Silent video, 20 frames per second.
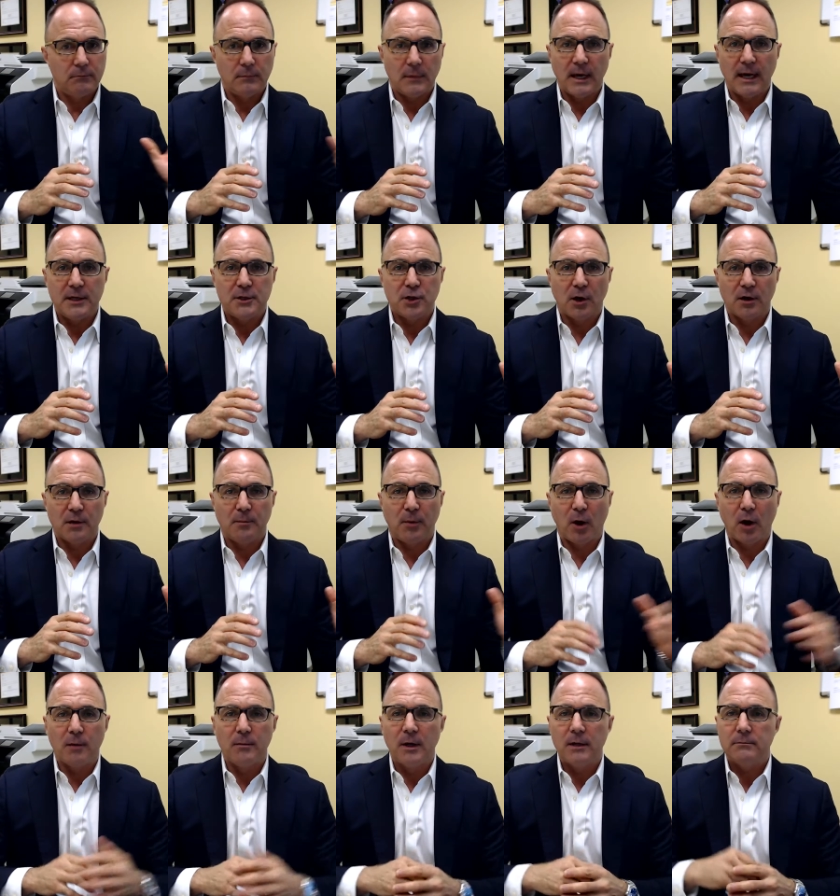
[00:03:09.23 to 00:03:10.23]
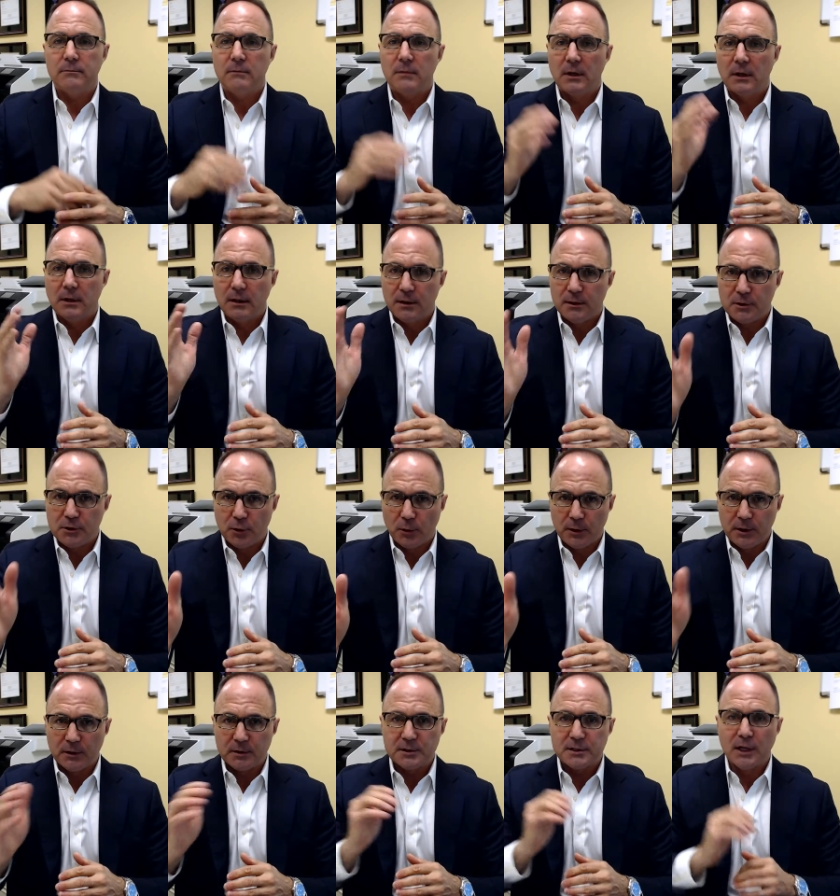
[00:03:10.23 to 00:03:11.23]
HR department, do it
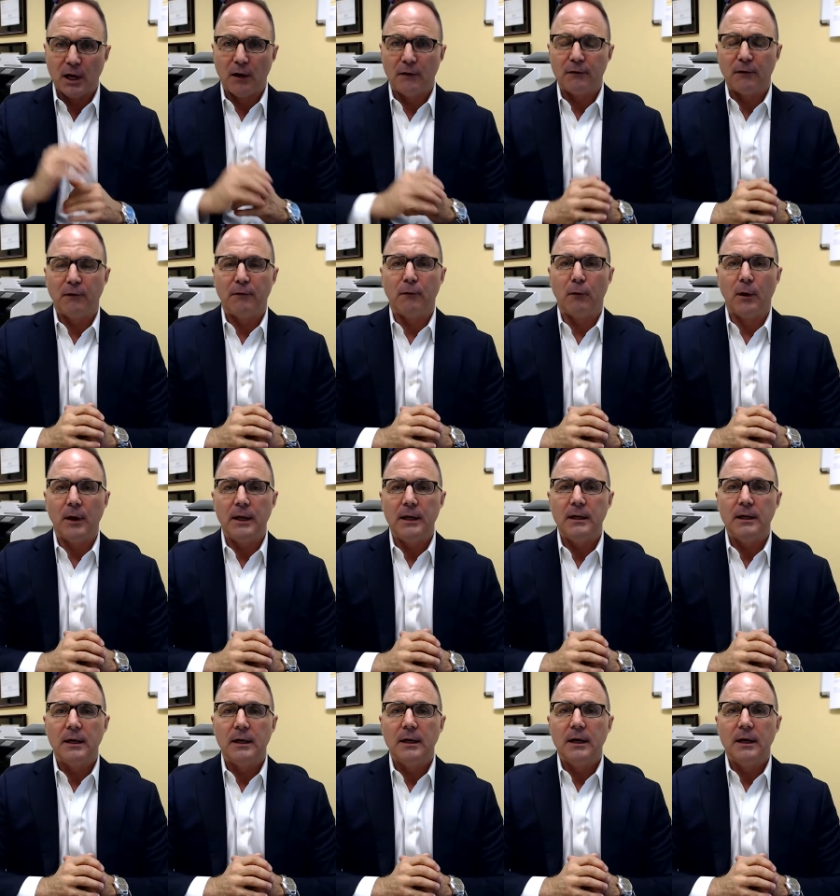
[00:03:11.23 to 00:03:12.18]
yourself for free.